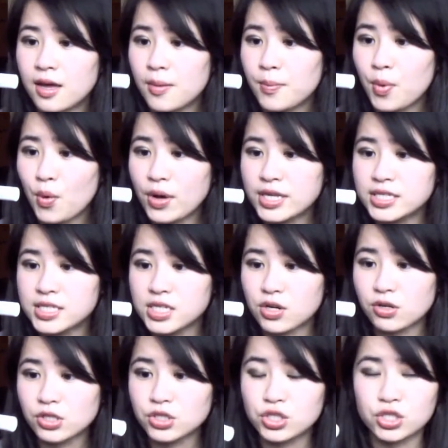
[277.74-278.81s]

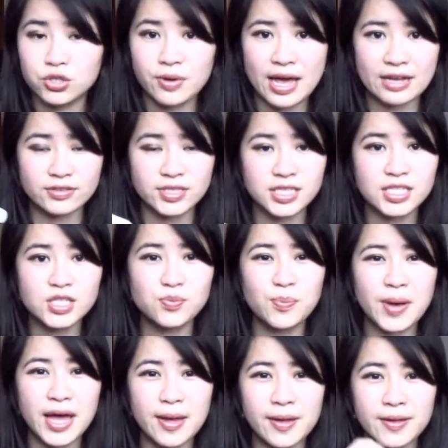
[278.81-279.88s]
0.02 ounces,
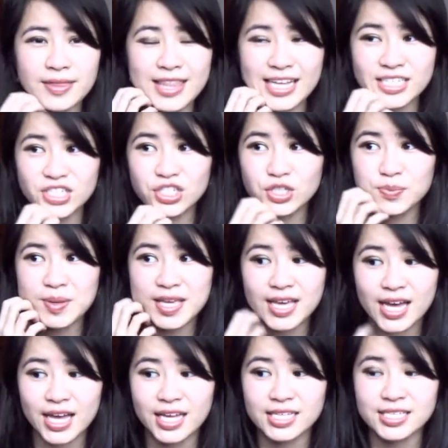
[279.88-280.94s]
but that's just
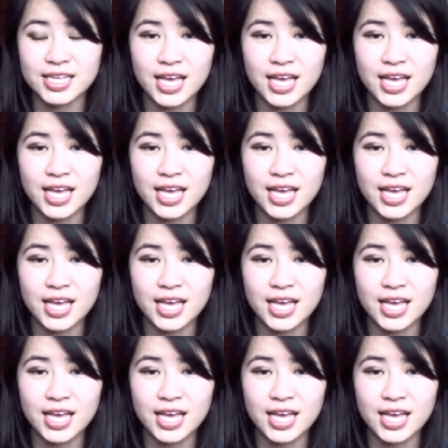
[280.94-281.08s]
because